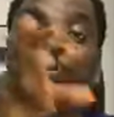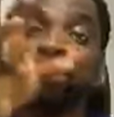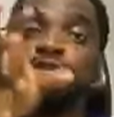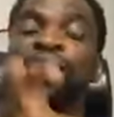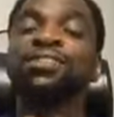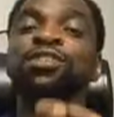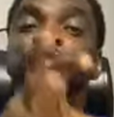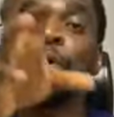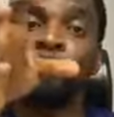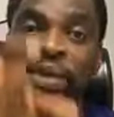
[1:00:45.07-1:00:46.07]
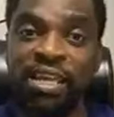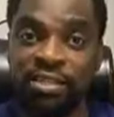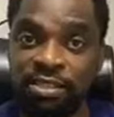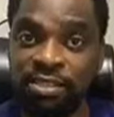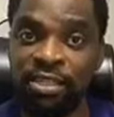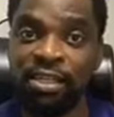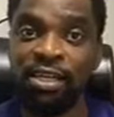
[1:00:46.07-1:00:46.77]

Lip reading: on your transition page.